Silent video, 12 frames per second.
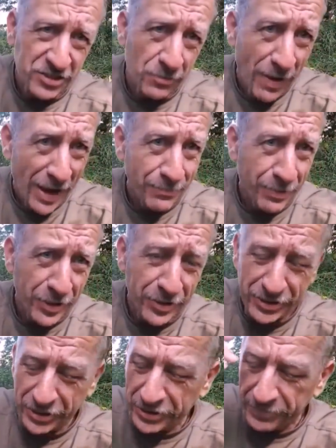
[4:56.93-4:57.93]
So my
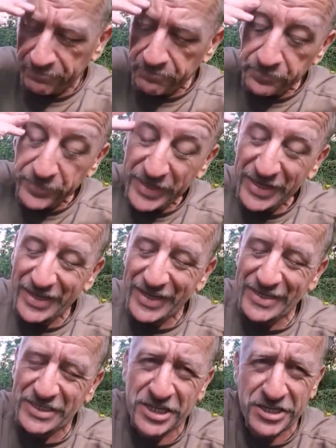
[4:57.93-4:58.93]
Bergen
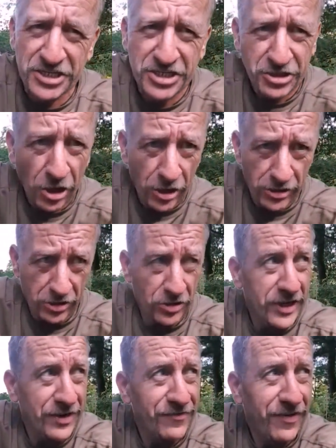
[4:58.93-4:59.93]
is going to start
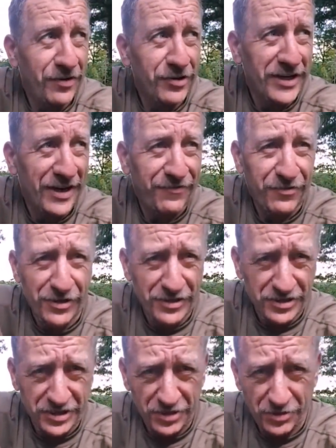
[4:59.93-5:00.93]
looking very different
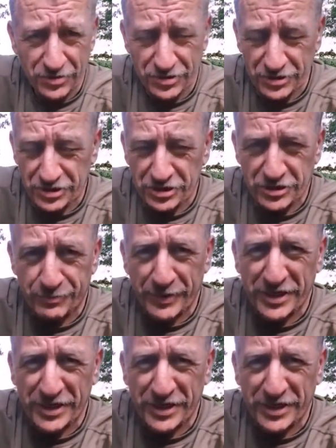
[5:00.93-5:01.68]
to yours, just